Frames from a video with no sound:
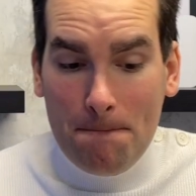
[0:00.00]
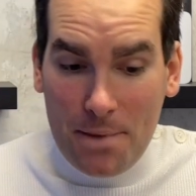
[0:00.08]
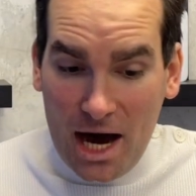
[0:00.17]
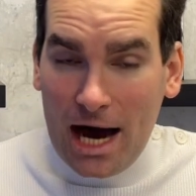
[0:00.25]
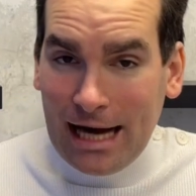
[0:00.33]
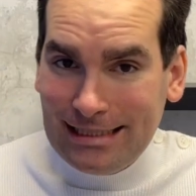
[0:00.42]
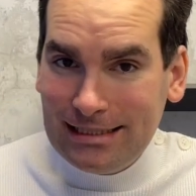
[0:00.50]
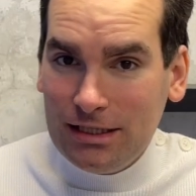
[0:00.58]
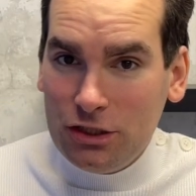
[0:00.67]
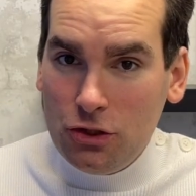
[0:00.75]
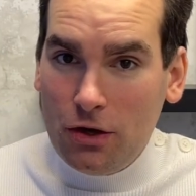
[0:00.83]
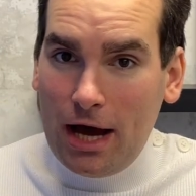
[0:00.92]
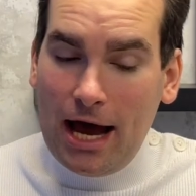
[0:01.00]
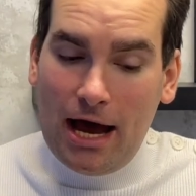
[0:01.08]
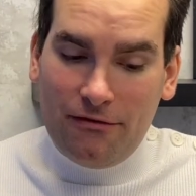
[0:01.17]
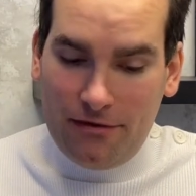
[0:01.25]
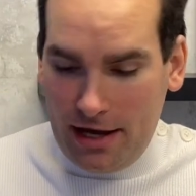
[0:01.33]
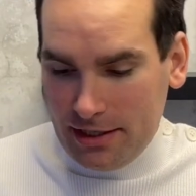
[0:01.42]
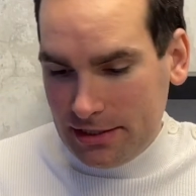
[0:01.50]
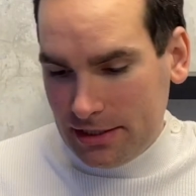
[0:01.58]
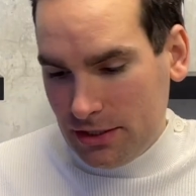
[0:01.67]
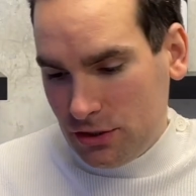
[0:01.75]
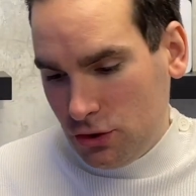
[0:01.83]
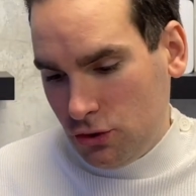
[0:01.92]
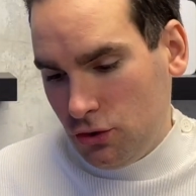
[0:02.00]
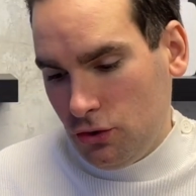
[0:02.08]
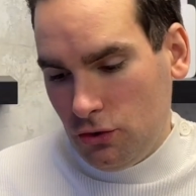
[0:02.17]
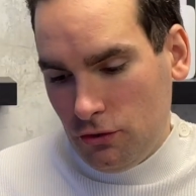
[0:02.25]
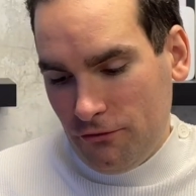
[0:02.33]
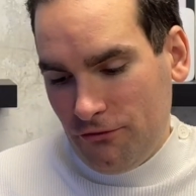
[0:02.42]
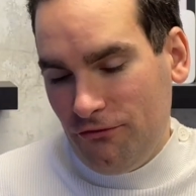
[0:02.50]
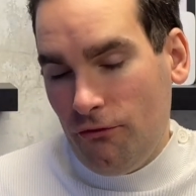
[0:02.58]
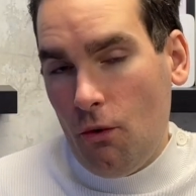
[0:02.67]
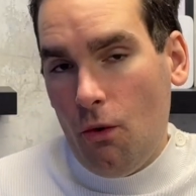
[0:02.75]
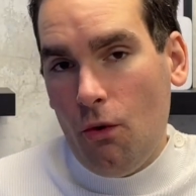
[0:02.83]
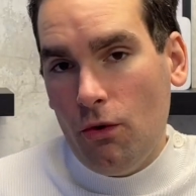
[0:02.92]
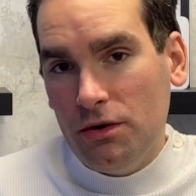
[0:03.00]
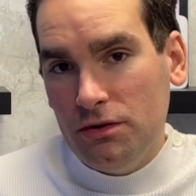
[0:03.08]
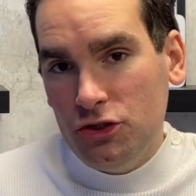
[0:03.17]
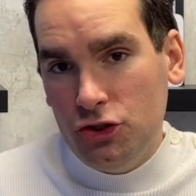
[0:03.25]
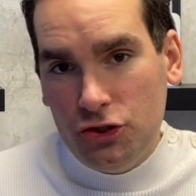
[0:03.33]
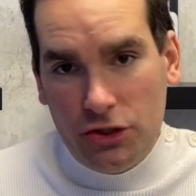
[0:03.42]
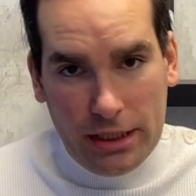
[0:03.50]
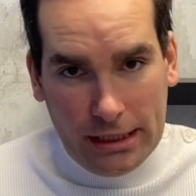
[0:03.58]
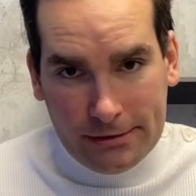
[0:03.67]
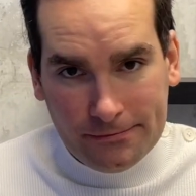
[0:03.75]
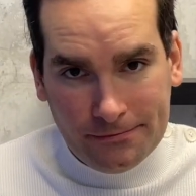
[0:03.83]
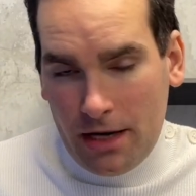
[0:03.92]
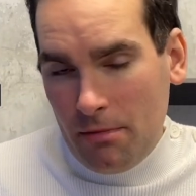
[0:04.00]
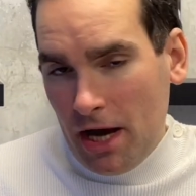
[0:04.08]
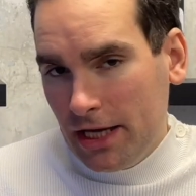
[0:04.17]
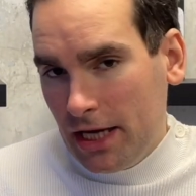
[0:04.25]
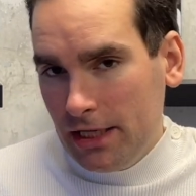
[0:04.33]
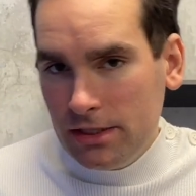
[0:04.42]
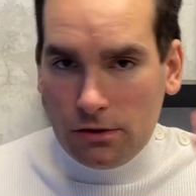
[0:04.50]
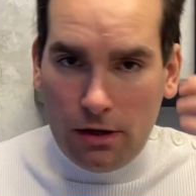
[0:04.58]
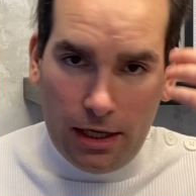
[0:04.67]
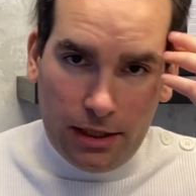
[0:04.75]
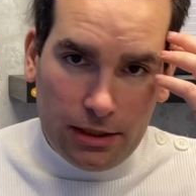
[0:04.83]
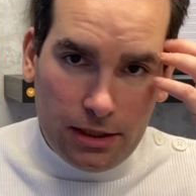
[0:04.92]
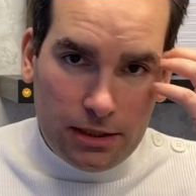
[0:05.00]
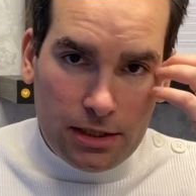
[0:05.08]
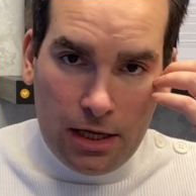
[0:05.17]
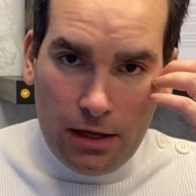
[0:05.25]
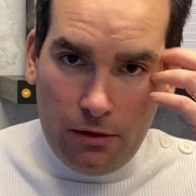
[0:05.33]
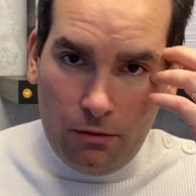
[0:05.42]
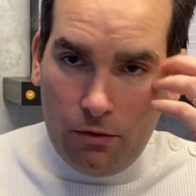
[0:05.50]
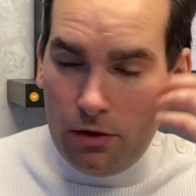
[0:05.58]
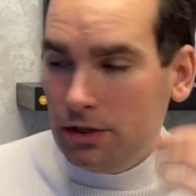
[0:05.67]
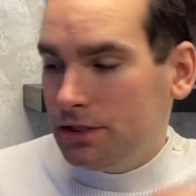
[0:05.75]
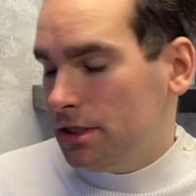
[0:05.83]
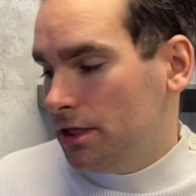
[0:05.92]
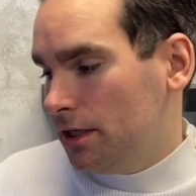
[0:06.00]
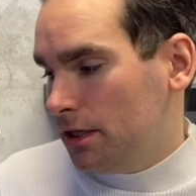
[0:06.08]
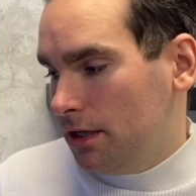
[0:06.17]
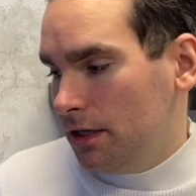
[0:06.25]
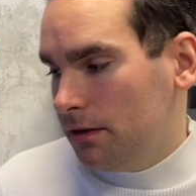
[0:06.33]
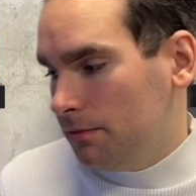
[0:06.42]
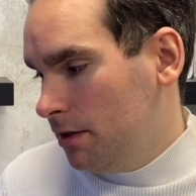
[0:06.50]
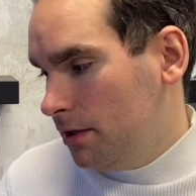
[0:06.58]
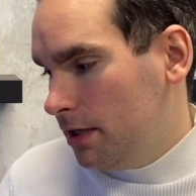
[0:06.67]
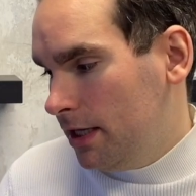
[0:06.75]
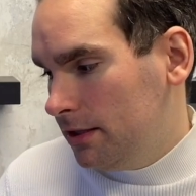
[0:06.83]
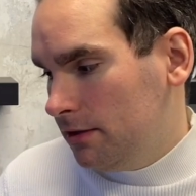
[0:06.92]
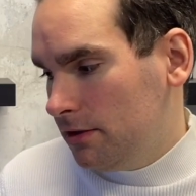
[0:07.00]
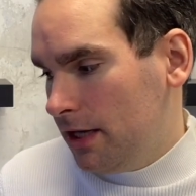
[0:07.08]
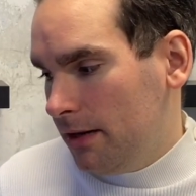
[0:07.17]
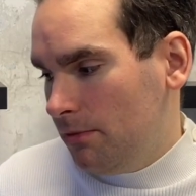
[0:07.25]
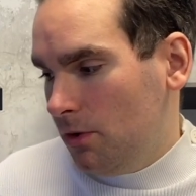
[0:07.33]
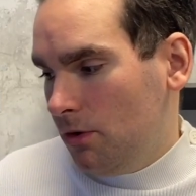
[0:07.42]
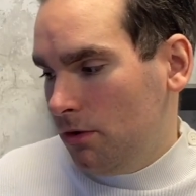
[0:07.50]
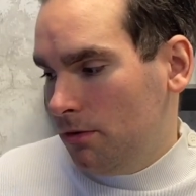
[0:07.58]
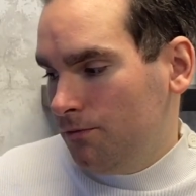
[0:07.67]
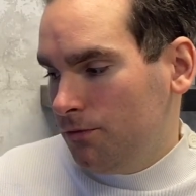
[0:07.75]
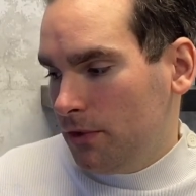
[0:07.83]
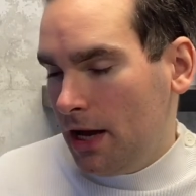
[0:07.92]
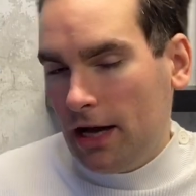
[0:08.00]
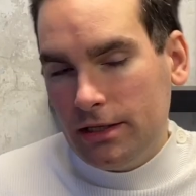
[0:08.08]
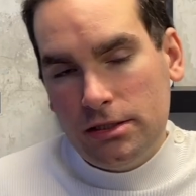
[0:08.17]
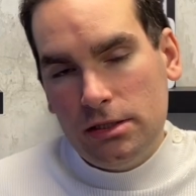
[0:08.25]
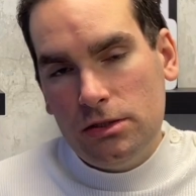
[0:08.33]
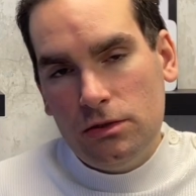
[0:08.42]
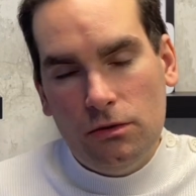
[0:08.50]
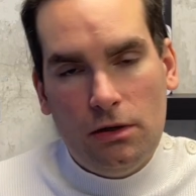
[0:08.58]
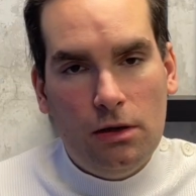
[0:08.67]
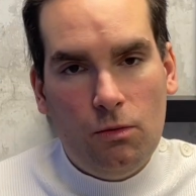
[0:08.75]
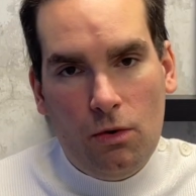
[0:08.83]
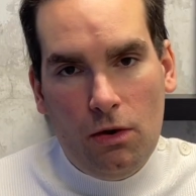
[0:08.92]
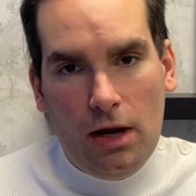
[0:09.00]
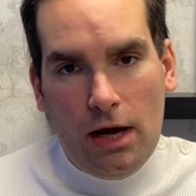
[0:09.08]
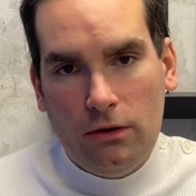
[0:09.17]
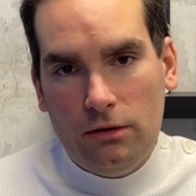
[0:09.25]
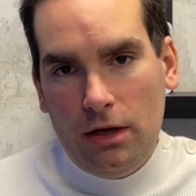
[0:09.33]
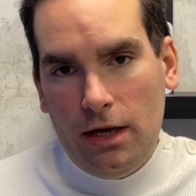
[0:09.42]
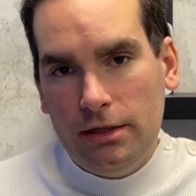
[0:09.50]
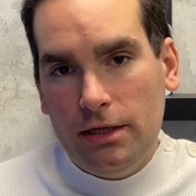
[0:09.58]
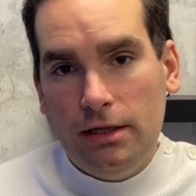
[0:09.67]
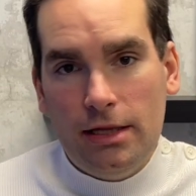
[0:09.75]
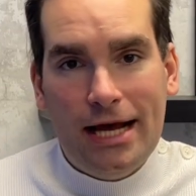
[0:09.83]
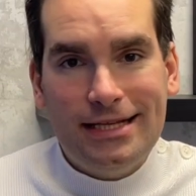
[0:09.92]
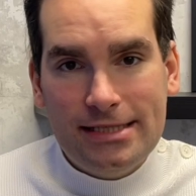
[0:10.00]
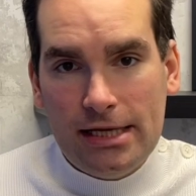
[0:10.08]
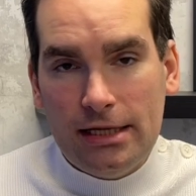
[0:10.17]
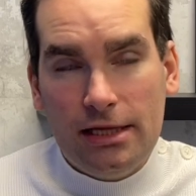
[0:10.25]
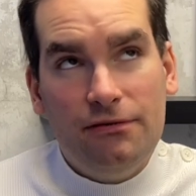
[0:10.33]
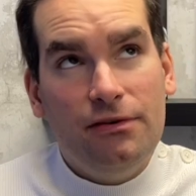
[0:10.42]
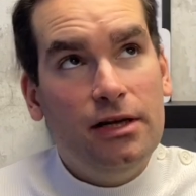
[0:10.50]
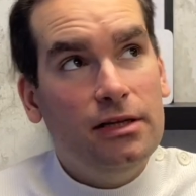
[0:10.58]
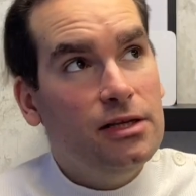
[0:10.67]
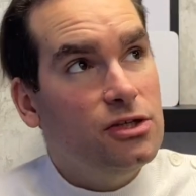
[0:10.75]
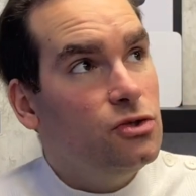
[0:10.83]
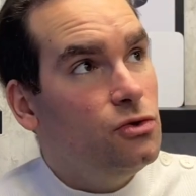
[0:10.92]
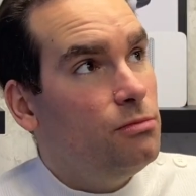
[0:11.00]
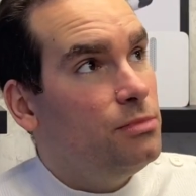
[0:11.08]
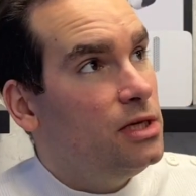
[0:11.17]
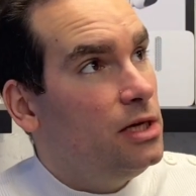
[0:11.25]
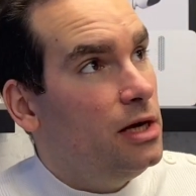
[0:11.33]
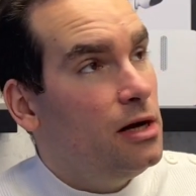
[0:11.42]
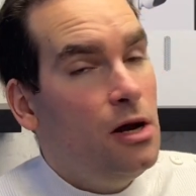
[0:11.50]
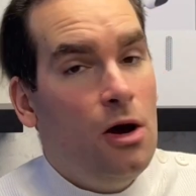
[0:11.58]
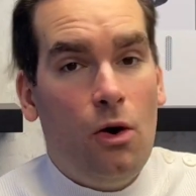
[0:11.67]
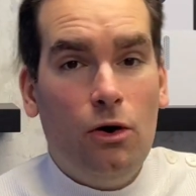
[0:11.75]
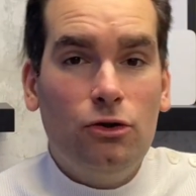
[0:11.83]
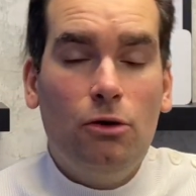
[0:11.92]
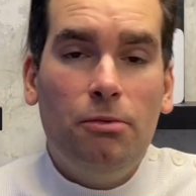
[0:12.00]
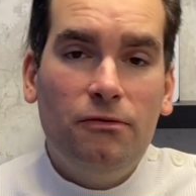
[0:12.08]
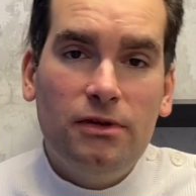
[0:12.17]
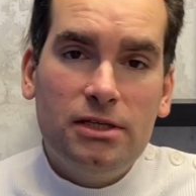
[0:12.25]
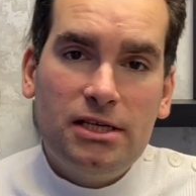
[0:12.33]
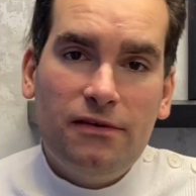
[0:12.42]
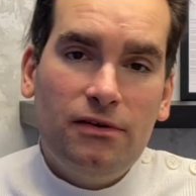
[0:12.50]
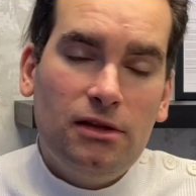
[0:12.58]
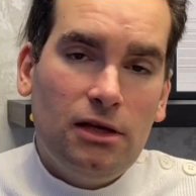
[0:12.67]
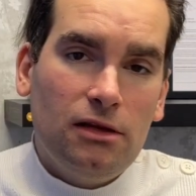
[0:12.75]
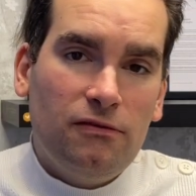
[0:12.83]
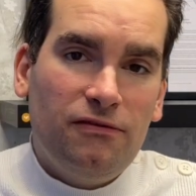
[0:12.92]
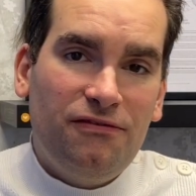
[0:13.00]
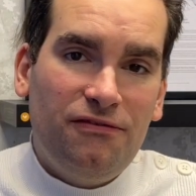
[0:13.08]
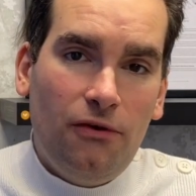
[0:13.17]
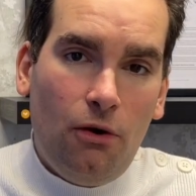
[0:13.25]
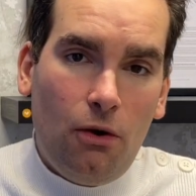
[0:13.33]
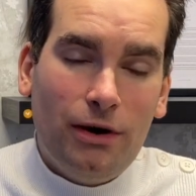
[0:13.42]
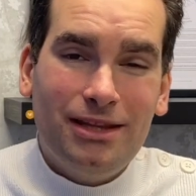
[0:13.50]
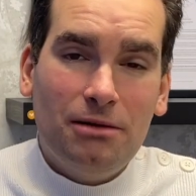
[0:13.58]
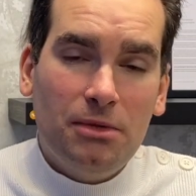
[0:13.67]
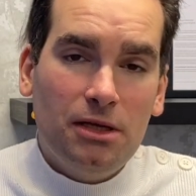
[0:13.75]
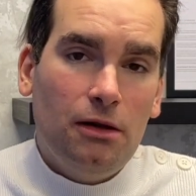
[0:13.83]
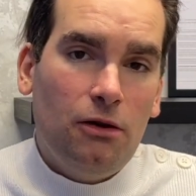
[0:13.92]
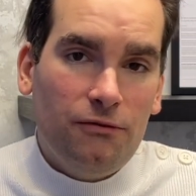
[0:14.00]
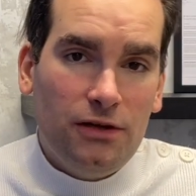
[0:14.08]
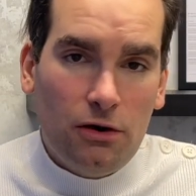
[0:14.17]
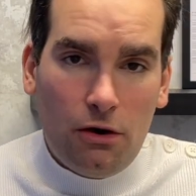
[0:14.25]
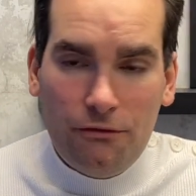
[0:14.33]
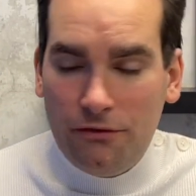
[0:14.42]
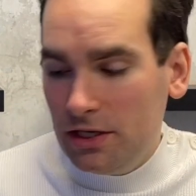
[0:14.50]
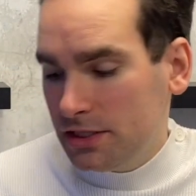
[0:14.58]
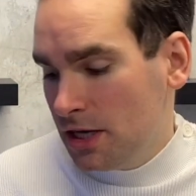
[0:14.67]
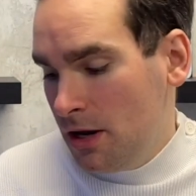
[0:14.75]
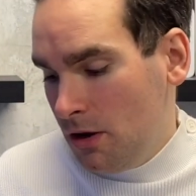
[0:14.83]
but you have access to 4G. In my case, all I needed was a, a, kettle cable, access to a wall outlet, and that's it. Even in this room here, on top of the 17th floor in the middle of the office,